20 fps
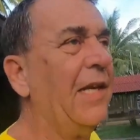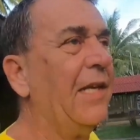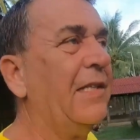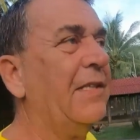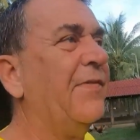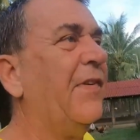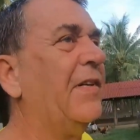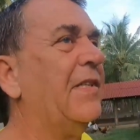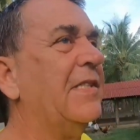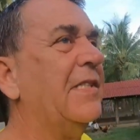Yeah,
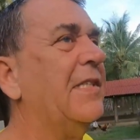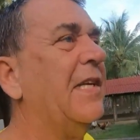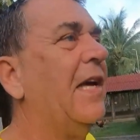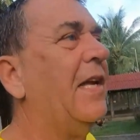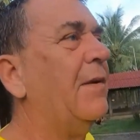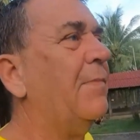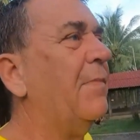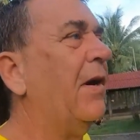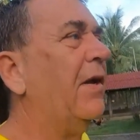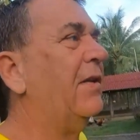this fucking
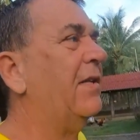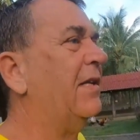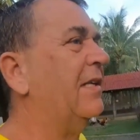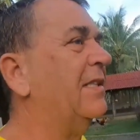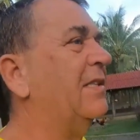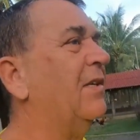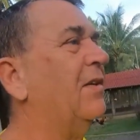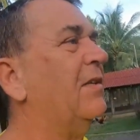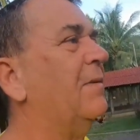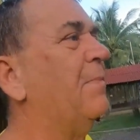starter motor.
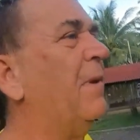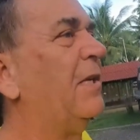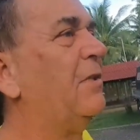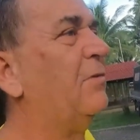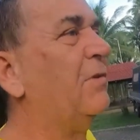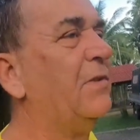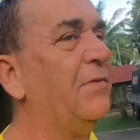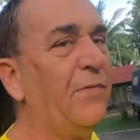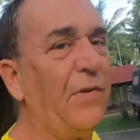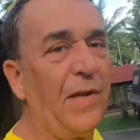Then decided the
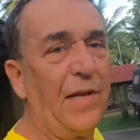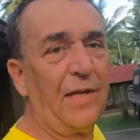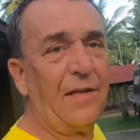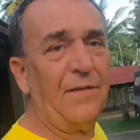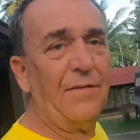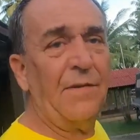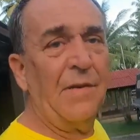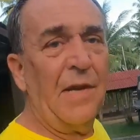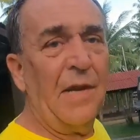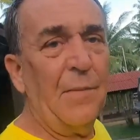battery's flat
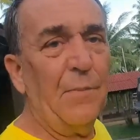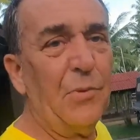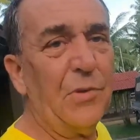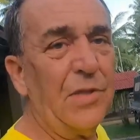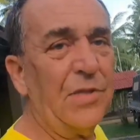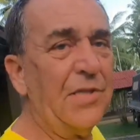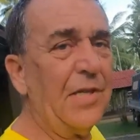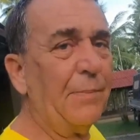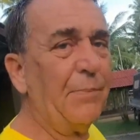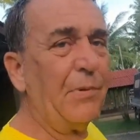and
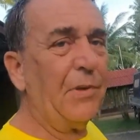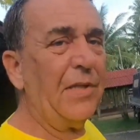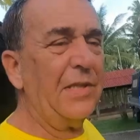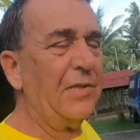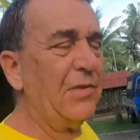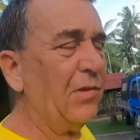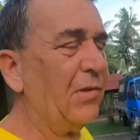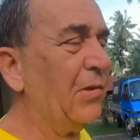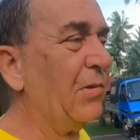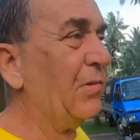put the jumper
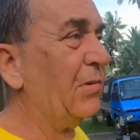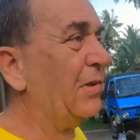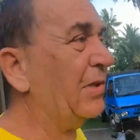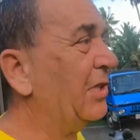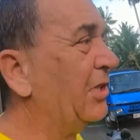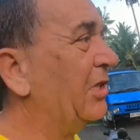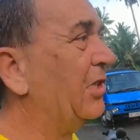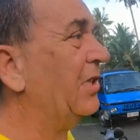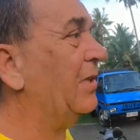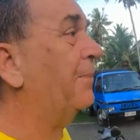leads on and all
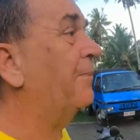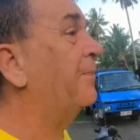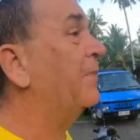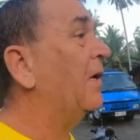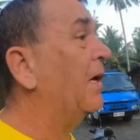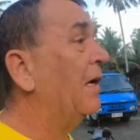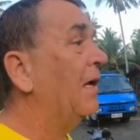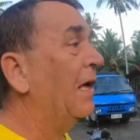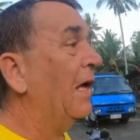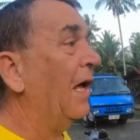this shit.
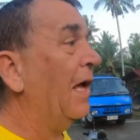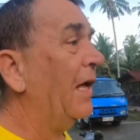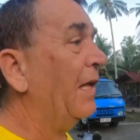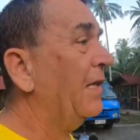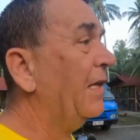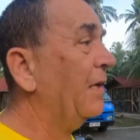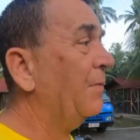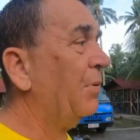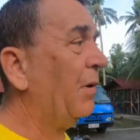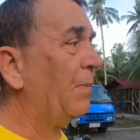
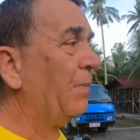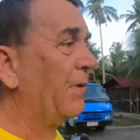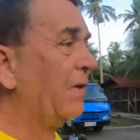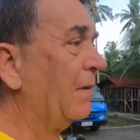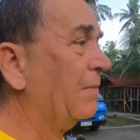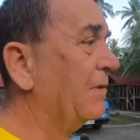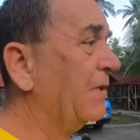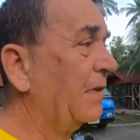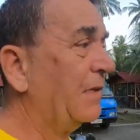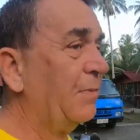And then Papa
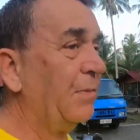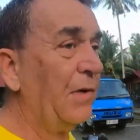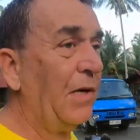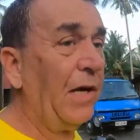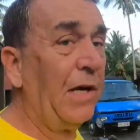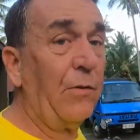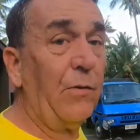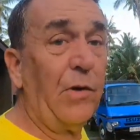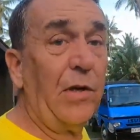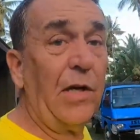comes up to me
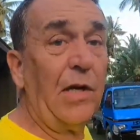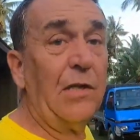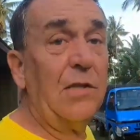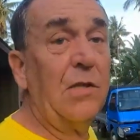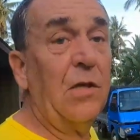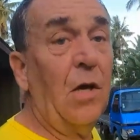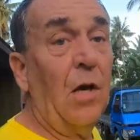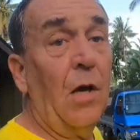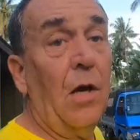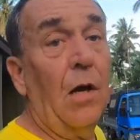later and he
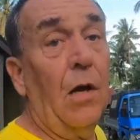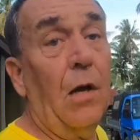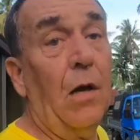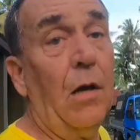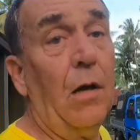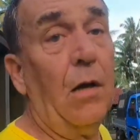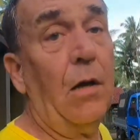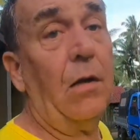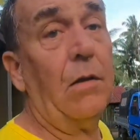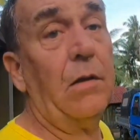goes,
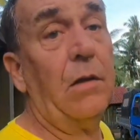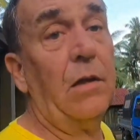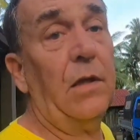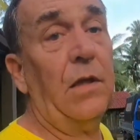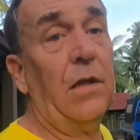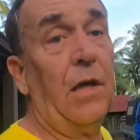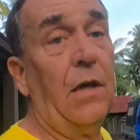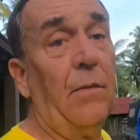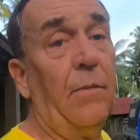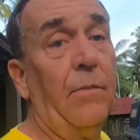oh,
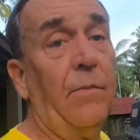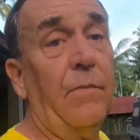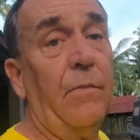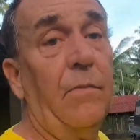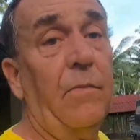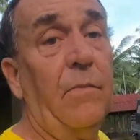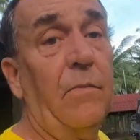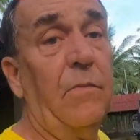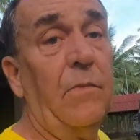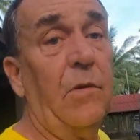
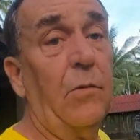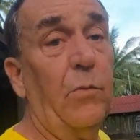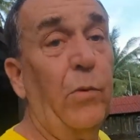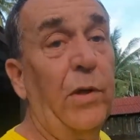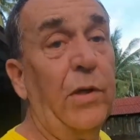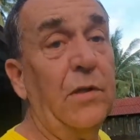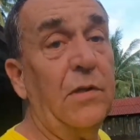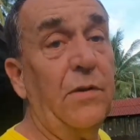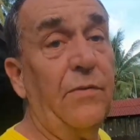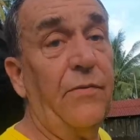the
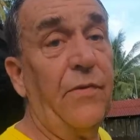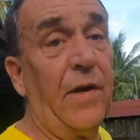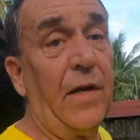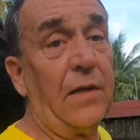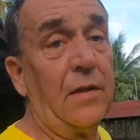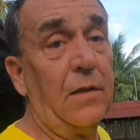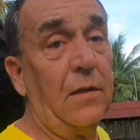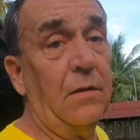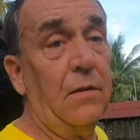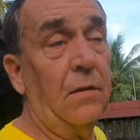rings are
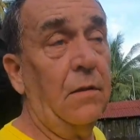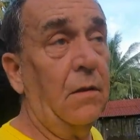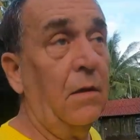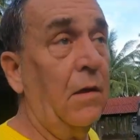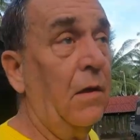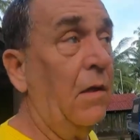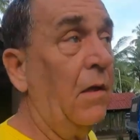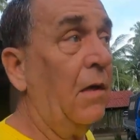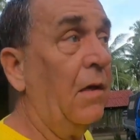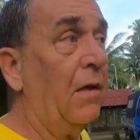fucked.
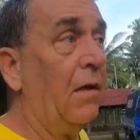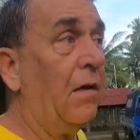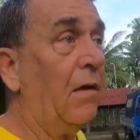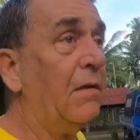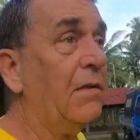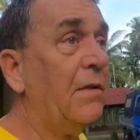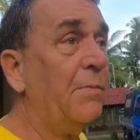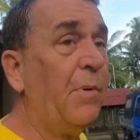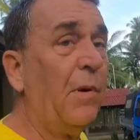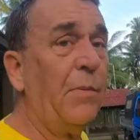
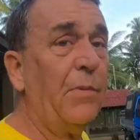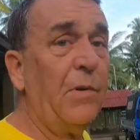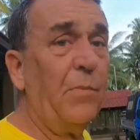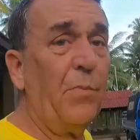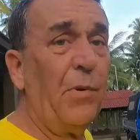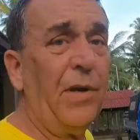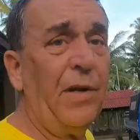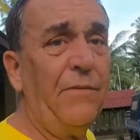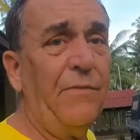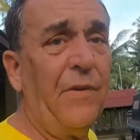I said, Papa, the
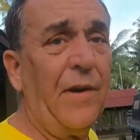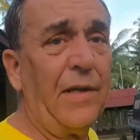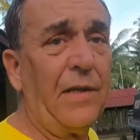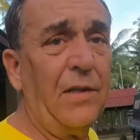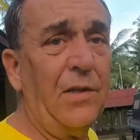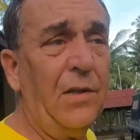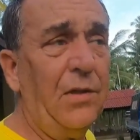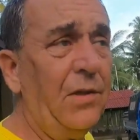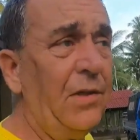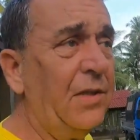brand
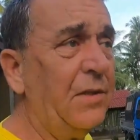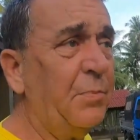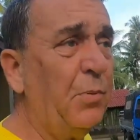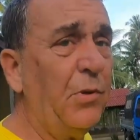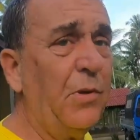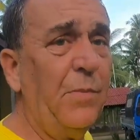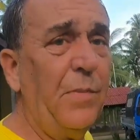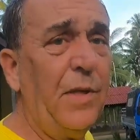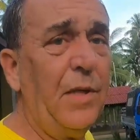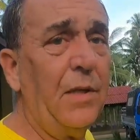fucking new, you just
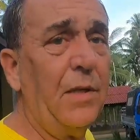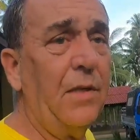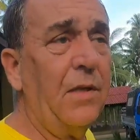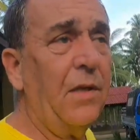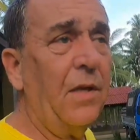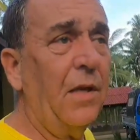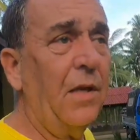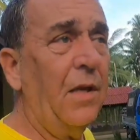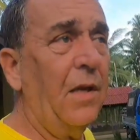put them in.